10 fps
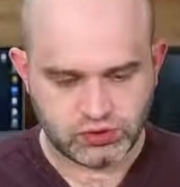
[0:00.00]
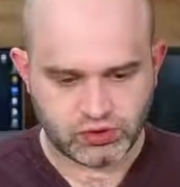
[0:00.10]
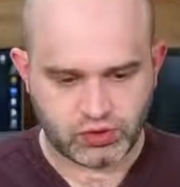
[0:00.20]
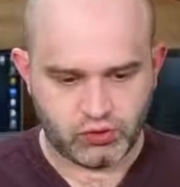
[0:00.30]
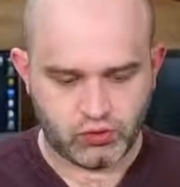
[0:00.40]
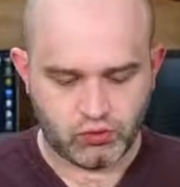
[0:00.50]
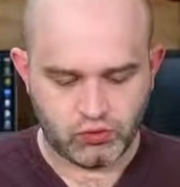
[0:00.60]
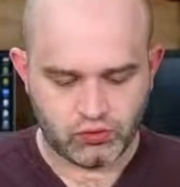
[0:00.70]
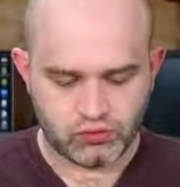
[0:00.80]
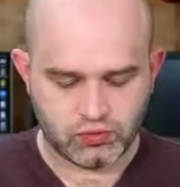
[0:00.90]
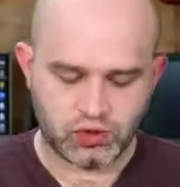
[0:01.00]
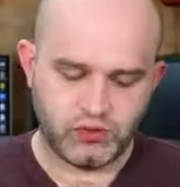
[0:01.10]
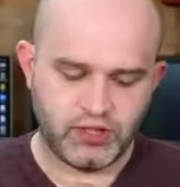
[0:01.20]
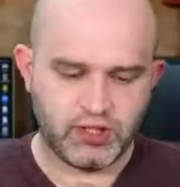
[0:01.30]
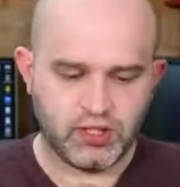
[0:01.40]
canoeing.
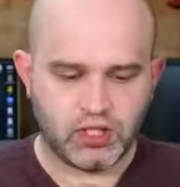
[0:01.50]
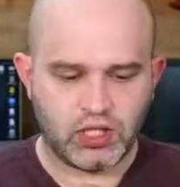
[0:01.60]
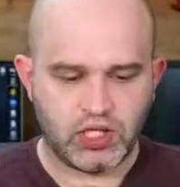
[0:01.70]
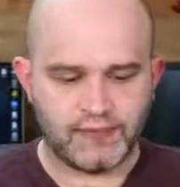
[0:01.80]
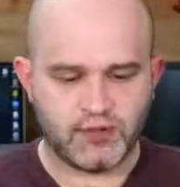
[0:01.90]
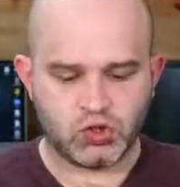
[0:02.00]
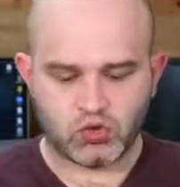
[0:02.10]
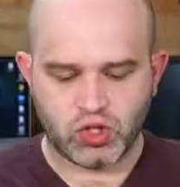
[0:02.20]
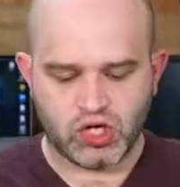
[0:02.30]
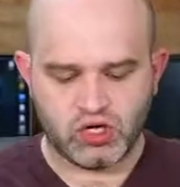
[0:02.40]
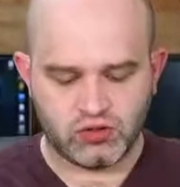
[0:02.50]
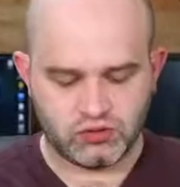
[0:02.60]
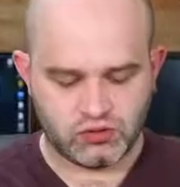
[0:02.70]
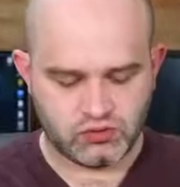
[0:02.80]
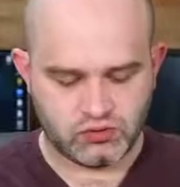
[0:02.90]
All right, I'm going to draw
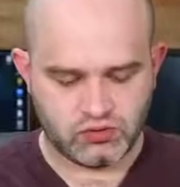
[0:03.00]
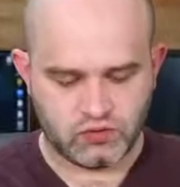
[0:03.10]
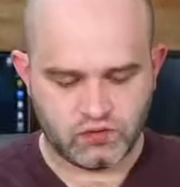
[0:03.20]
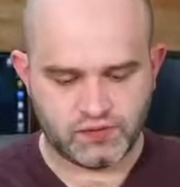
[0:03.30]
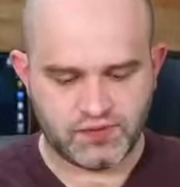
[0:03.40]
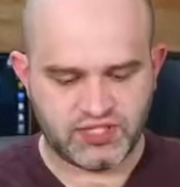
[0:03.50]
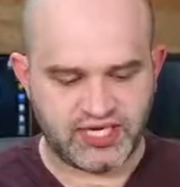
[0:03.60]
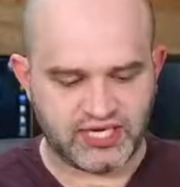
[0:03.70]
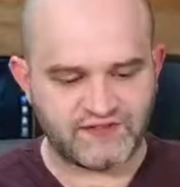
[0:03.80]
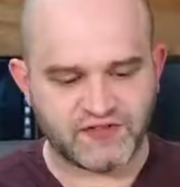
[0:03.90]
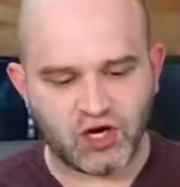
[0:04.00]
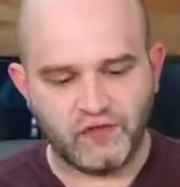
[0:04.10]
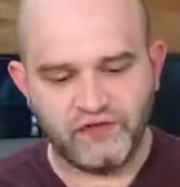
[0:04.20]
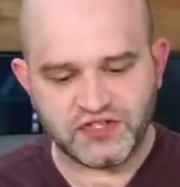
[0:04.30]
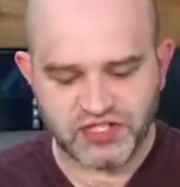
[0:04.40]
from the deck. I've got all
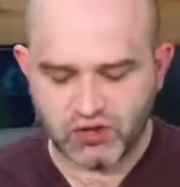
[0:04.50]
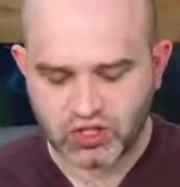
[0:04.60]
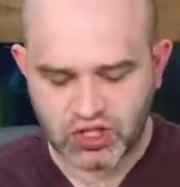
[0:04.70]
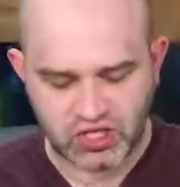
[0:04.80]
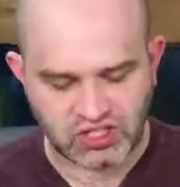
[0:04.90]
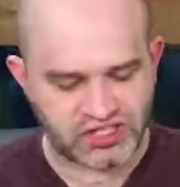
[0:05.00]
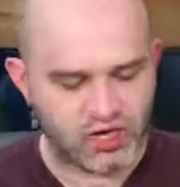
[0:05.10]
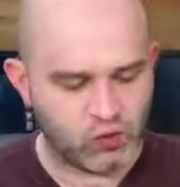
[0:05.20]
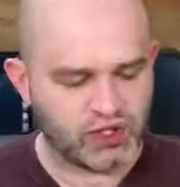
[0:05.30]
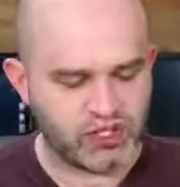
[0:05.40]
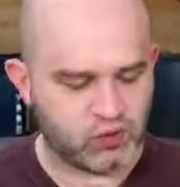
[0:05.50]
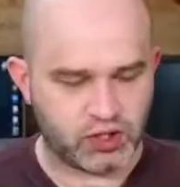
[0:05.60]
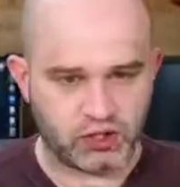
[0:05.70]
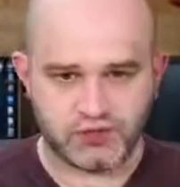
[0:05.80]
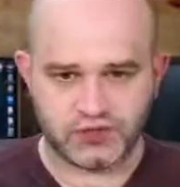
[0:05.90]
these yellow cards and not really anywhere to
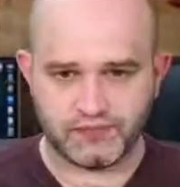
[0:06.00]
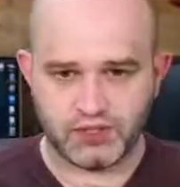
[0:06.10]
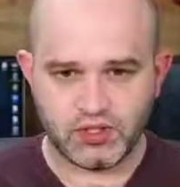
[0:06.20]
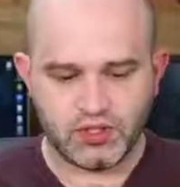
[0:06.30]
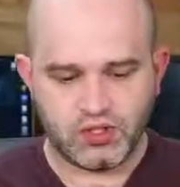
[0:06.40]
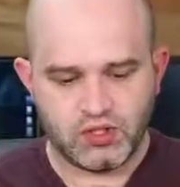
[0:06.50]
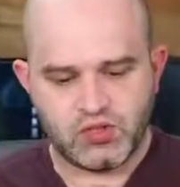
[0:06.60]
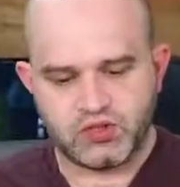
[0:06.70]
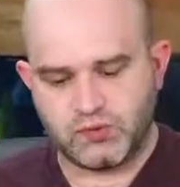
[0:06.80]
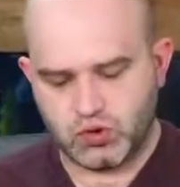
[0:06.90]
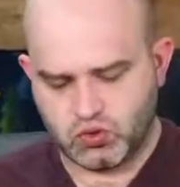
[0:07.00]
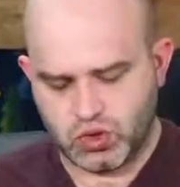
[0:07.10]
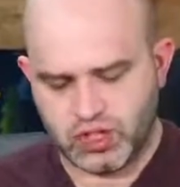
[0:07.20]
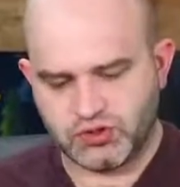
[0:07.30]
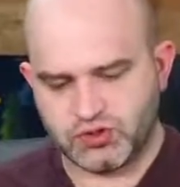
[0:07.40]
use them. So I'm going to
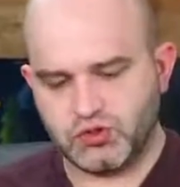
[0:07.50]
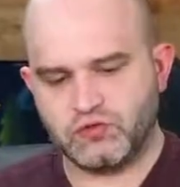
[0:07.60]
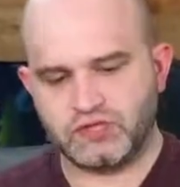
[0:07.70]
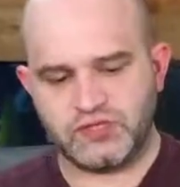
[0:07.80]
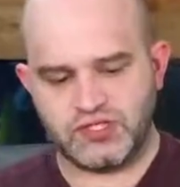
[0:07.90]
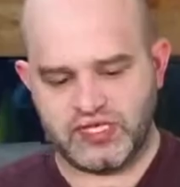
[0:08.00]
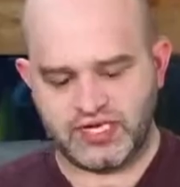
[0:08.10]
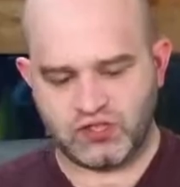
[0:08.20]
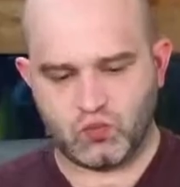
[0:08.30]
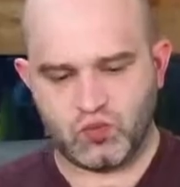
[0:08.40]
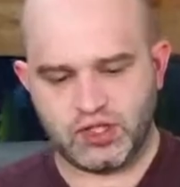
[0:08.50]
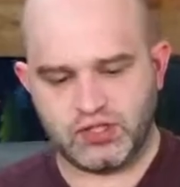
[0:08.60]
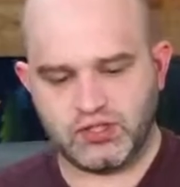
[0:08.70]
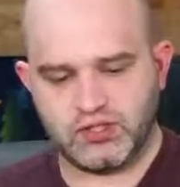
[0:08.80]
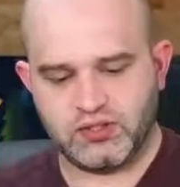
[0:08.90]
draw 2 from the deck.
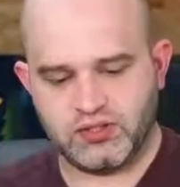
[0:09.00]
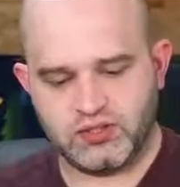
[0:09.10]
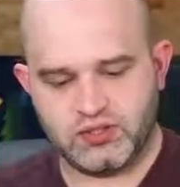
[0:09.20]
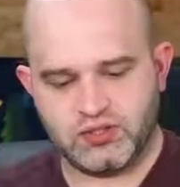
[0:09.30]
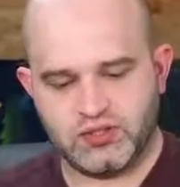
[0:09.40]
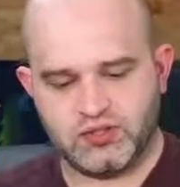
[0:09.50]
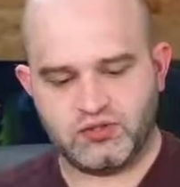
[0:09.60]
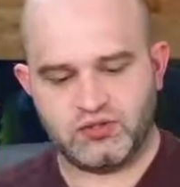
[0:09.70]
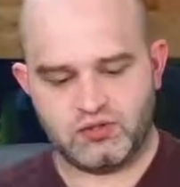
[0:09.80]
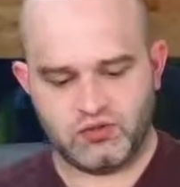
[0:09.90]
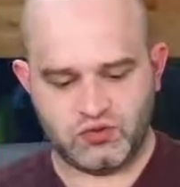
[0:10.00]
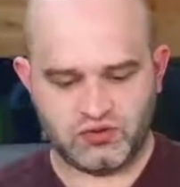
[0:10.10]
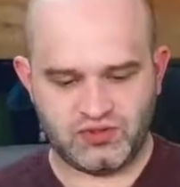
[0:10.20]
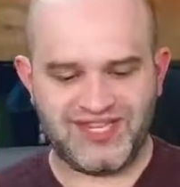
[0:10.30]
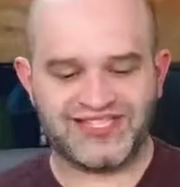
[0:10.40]
1, 2.
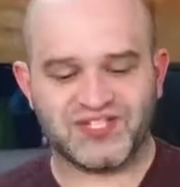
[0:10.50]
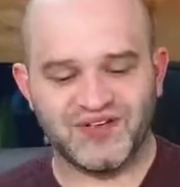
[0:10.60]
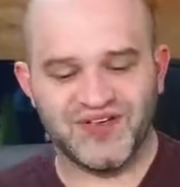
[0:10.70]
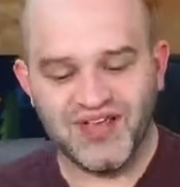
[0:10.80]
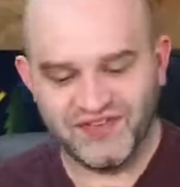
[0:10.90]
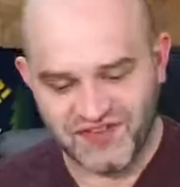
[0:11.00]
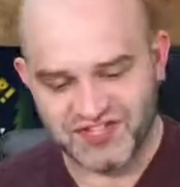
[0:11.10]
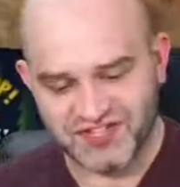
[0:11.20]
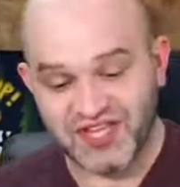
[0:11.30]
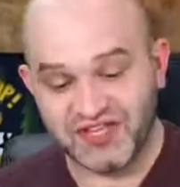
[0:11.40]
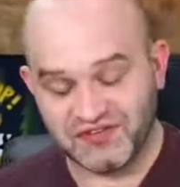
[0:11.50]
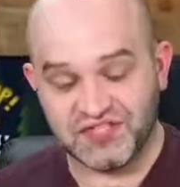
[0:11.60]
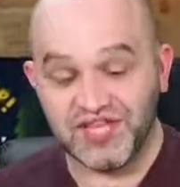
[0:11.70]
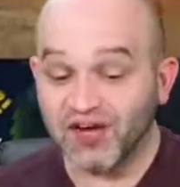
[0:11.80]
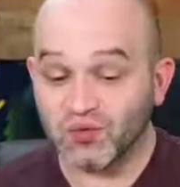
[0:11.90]
This is the end of the
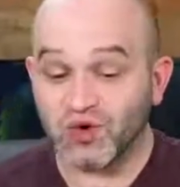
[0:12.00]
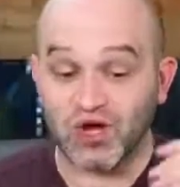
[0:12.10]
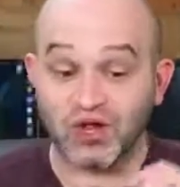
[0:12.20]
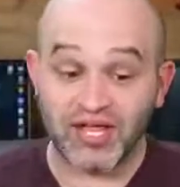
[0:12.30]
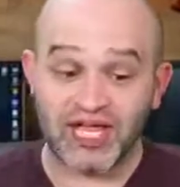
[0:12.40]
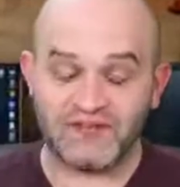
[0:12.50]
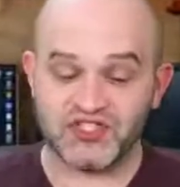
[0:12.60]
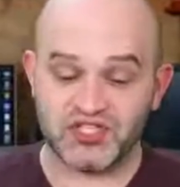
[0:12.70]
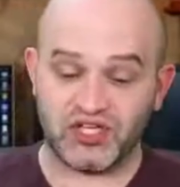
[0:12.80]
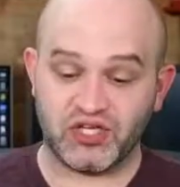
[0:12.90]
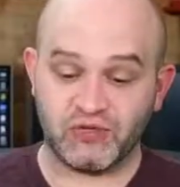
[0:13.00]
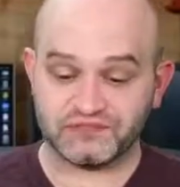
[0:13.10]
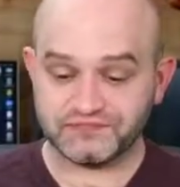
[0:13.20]
deck where all I have is yellow.